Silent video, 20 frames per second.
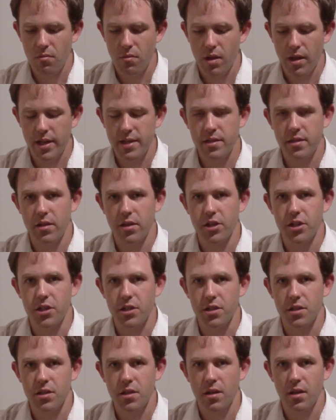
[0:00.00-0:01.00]
that's
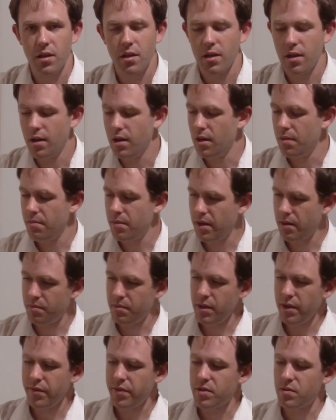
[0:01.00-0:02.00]
delicious. I
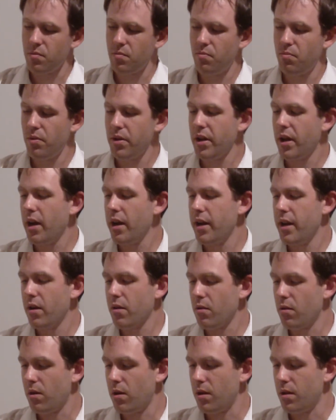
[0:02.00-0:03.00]
believe it's pretty high in
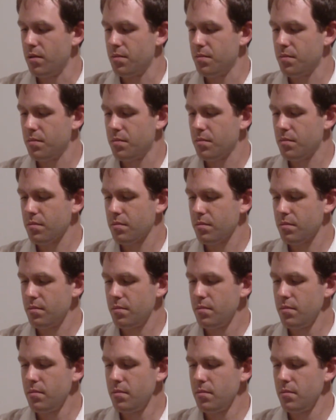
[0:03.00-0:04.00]
alcohol.
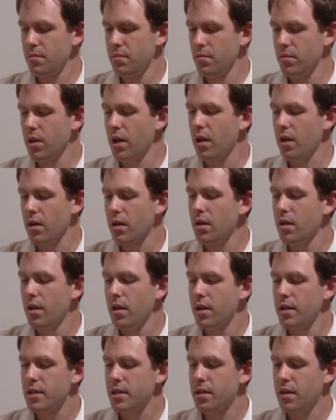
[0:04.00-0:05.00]
Yeah,
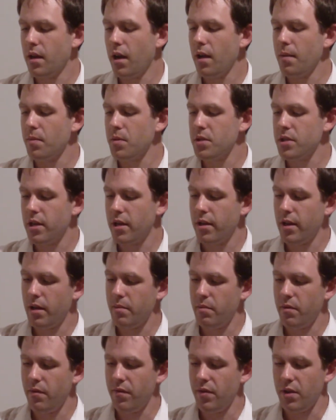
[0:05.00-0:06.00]
it's 9%
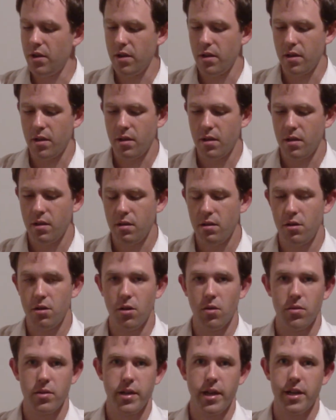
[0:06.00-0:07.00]
ABV. You
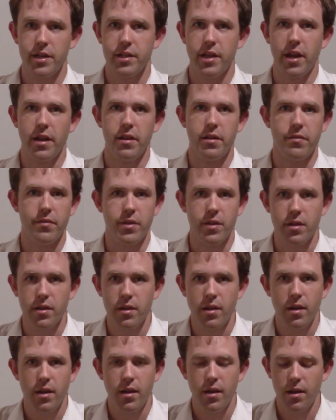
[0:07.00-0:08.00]
don't taste any of it.
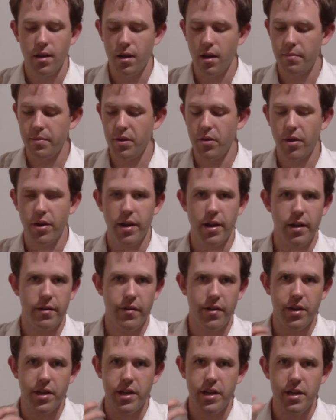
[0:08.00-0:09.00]
You don't get any of
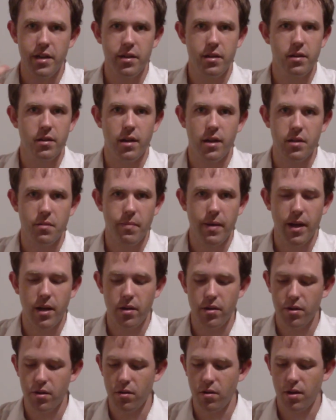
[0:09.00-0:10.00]
that heat on the
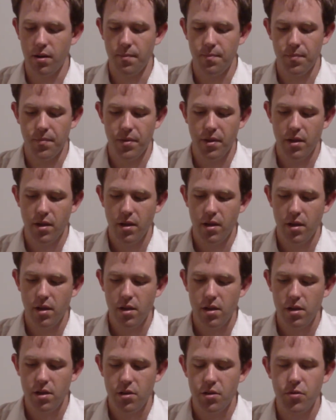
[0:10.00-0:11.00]
palate at all.
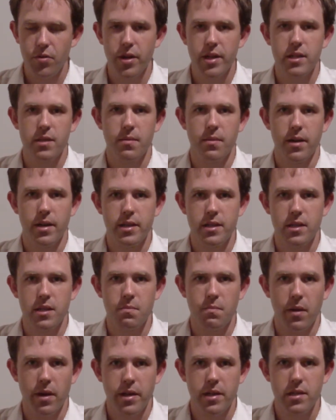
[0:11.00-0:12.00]
You do get some nice
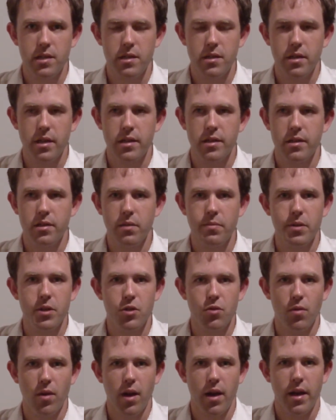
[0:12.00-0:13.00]
spice. It's a little bit
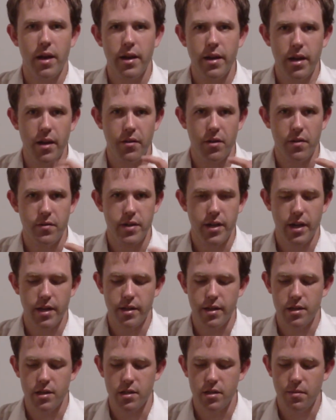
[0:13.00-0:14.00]
dry now that I've taken
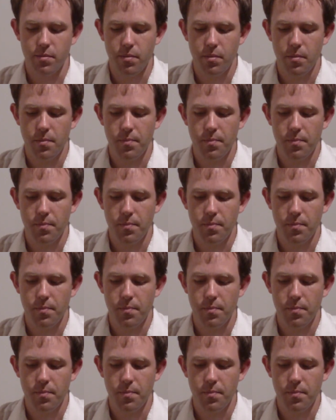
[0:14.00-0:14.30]
that sip.